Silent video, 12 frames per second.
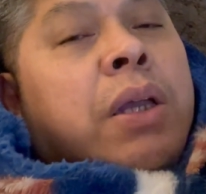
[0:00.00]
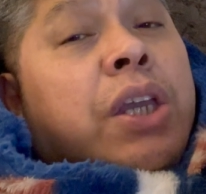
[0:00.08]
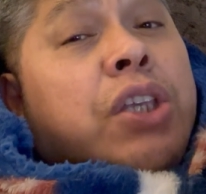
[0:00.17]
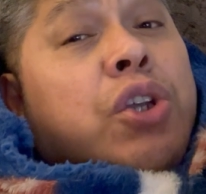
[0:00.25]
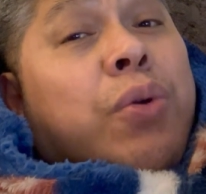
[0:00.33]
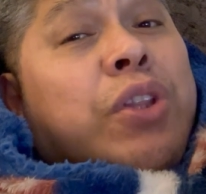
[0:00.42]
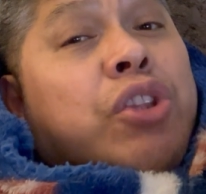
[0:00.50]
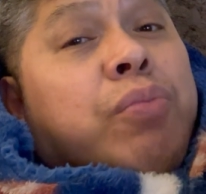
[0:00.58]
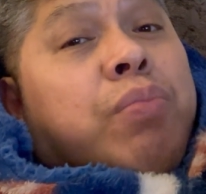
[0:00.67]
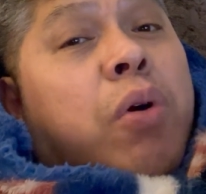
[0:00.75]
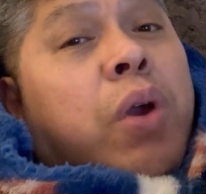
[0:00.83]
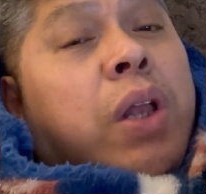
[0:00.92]
he's going to
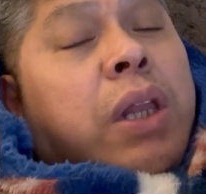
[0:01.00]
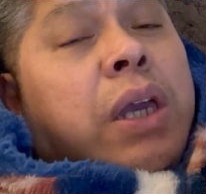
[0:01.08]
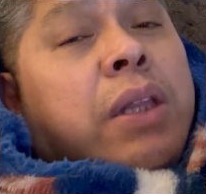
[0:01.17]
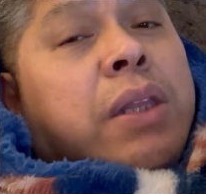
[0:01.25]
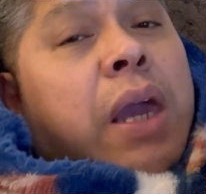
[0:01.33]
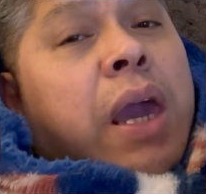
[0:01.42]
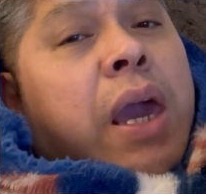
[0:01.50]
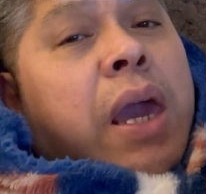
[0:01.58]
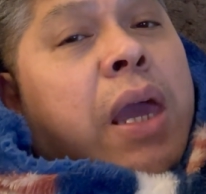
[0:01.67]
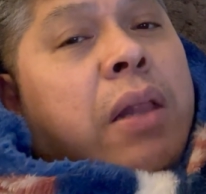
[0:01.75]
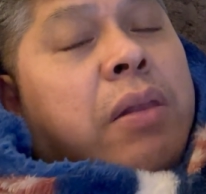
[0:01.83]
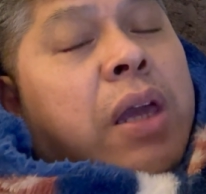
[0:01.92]
boil it
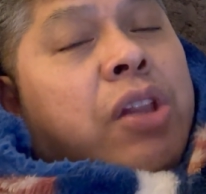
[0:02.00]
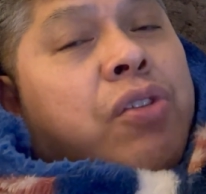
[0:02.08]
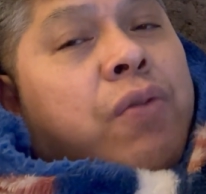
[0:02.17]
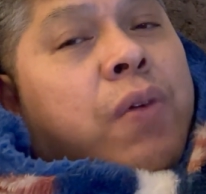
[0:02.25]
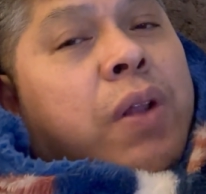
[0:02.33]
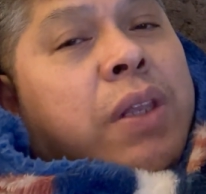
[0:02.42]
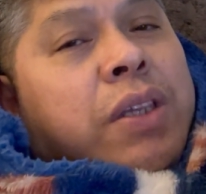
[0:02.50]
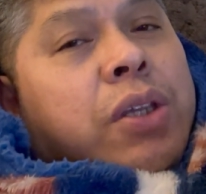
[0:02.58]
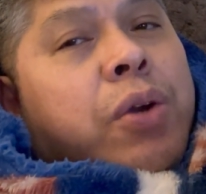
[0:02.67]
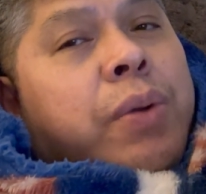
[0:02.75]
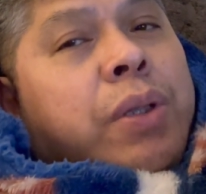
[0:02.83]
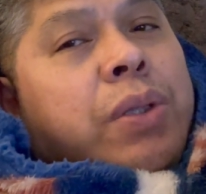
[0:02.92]
and later on he's
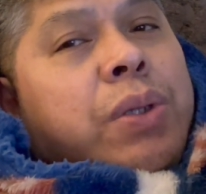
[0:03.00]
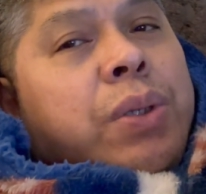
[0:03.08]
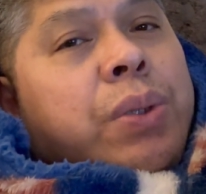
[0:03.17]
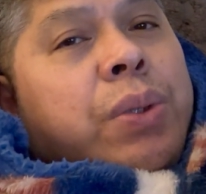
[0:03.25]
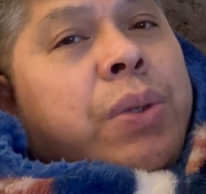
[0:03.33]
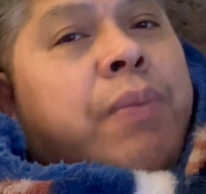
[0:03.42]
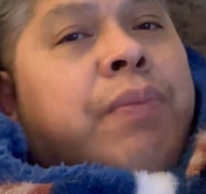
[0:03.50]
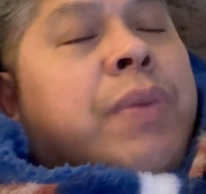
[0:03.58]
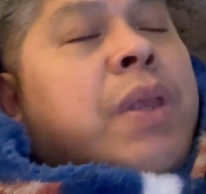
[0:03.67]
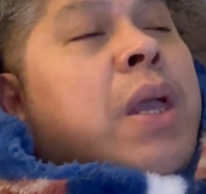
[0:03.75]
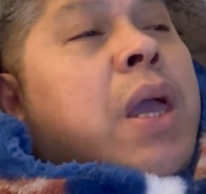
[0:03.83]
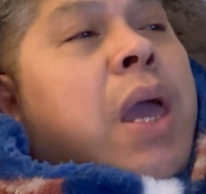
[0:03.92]
going to
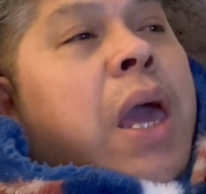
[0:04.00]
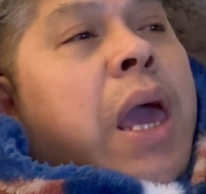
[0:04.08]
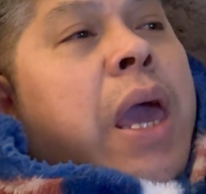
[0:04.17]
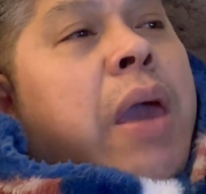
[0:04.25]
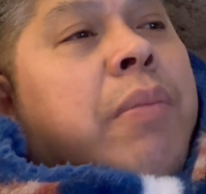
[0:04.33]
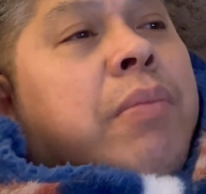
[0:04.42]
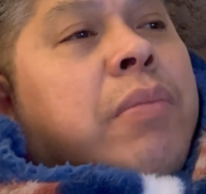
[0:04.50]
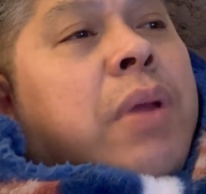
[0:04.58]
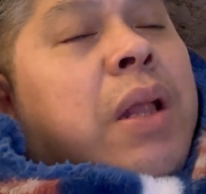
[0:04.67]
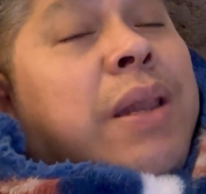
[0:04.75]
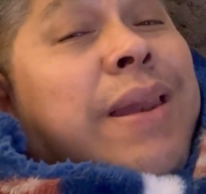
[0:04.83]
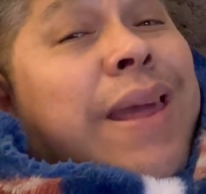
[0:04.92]

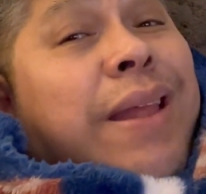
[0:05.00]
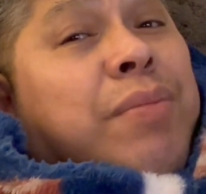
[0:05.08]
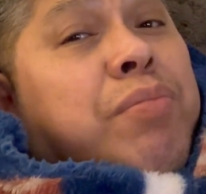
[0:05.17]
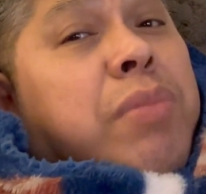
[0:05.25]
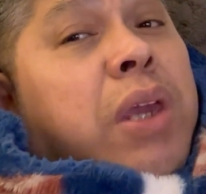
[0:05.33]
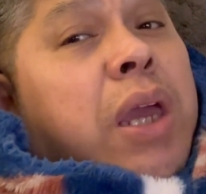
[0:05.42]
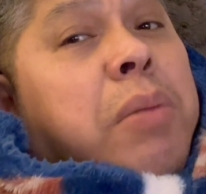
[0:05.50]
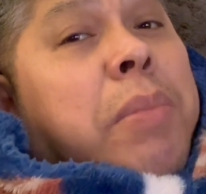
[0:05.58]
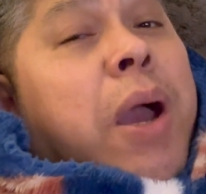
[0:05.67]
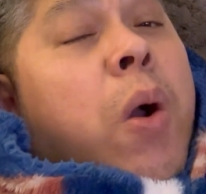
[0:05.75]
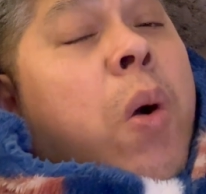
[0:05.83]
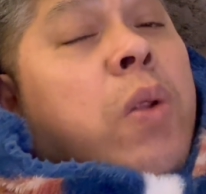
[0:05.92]
let me and
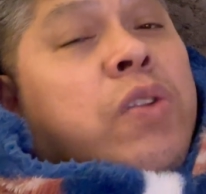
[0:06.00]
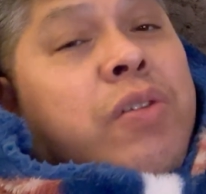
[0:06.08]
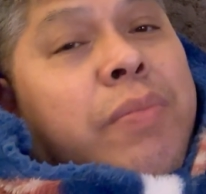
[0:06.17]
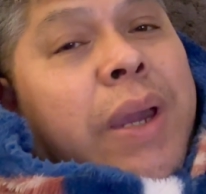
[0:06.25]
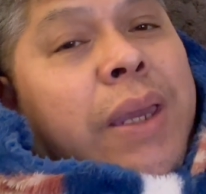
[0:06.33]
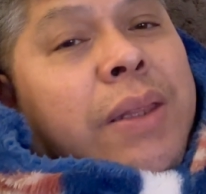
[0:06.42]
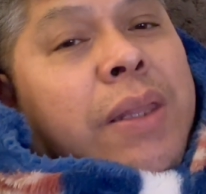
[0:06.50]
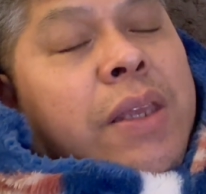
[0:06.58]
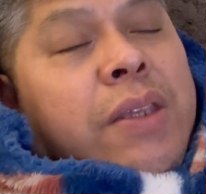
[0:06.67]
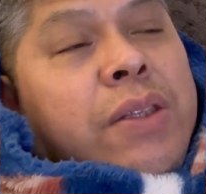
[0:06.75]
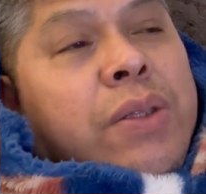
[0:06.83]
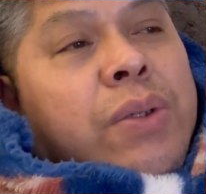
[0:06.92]
my
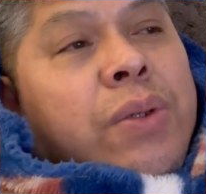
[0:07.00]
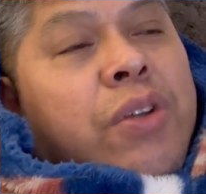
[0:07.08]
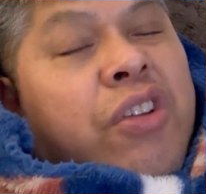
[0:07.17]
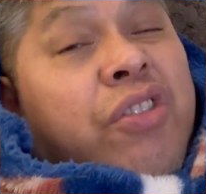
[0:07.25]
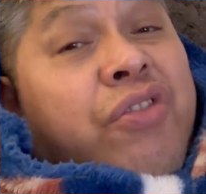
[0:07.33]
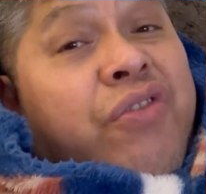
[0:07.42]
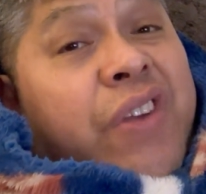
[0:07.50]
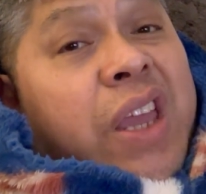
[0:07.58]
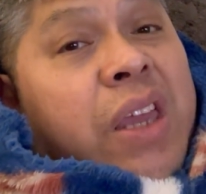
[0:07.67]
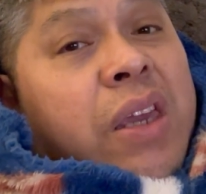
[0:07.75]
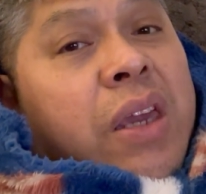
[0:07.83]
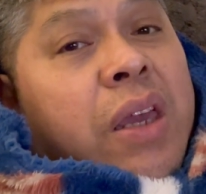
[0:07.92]
niece to
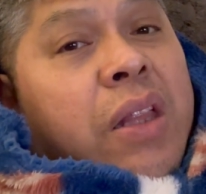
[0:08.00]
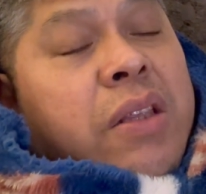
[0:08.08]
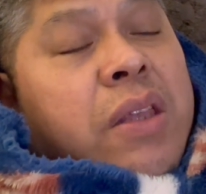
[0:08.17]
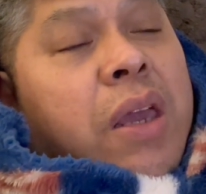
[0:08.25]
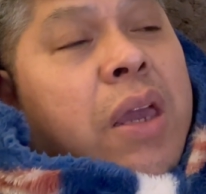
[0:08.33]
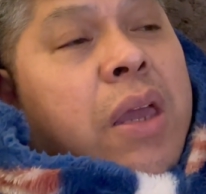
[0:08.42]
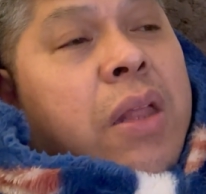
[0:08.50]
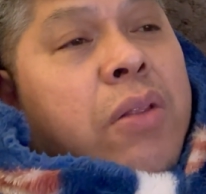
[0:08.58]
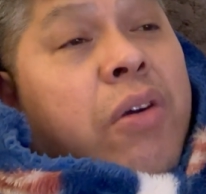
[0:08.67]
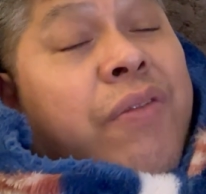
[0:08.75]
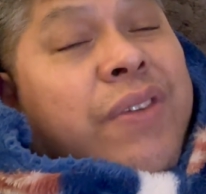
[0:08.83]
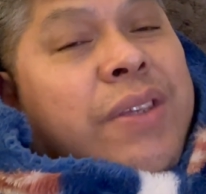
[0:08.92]
drink it. And
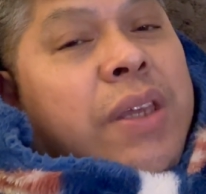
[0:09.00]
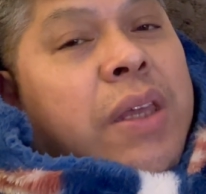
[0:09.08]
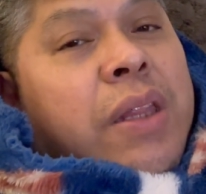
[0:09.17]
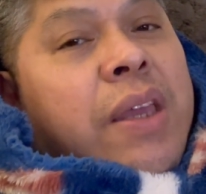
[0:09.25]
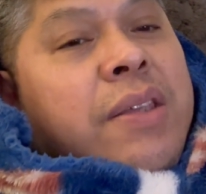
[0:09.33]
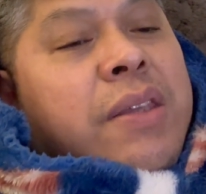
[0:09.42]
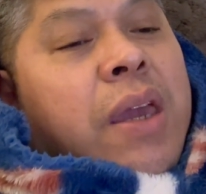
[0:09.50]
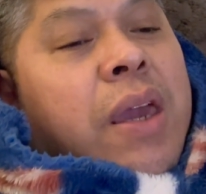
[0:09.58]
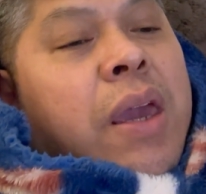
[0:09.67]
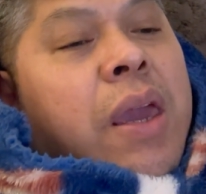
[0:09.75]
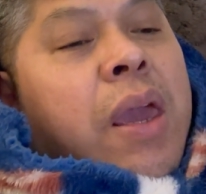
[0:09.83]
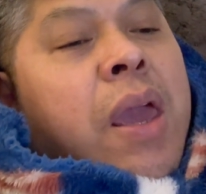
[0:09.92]
obviously they say